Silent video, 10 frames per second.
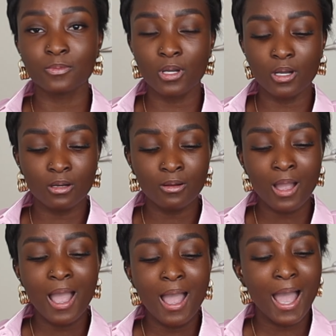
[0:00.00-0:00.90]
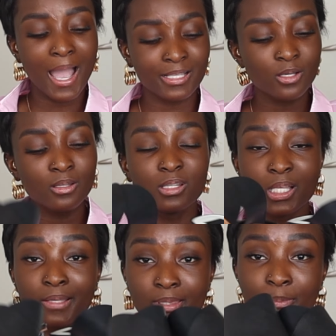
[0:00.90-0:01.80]
well. I don't
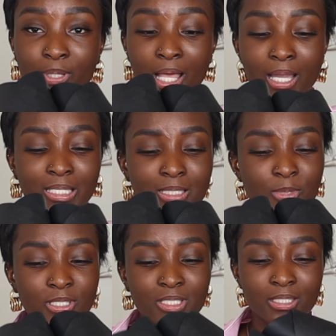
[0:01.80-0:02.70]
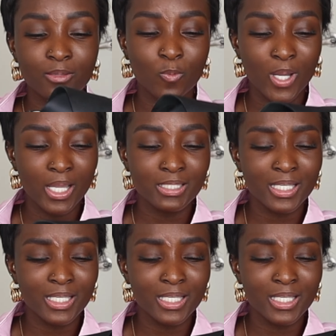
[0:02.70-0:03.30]
love the black as much as the whites.